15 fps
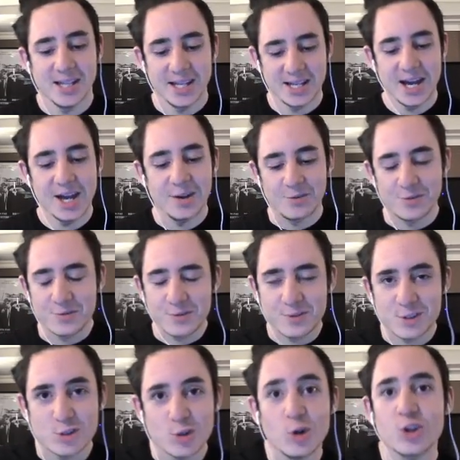kind of
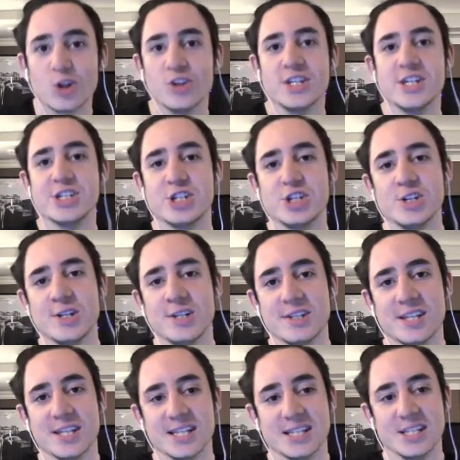sort of got the issue
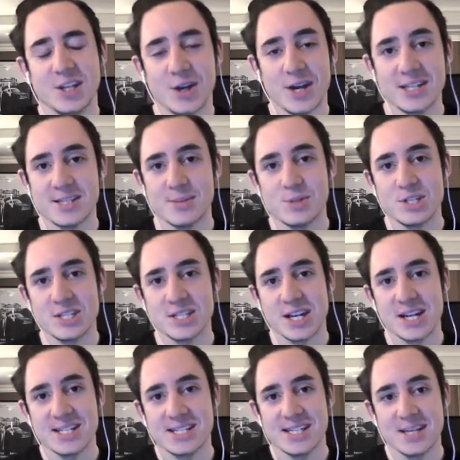that, you know, SMGs are
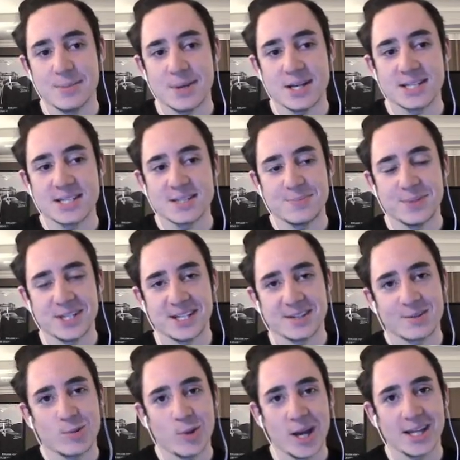dying to DMRs, but didn't
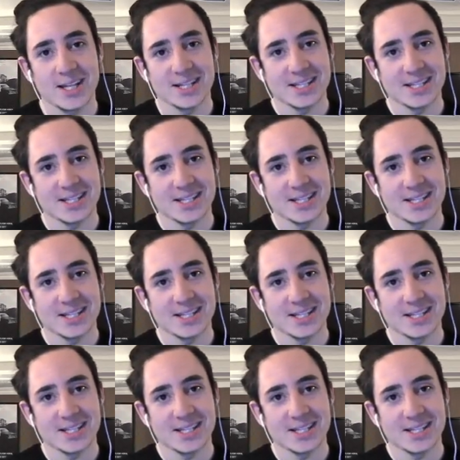quite.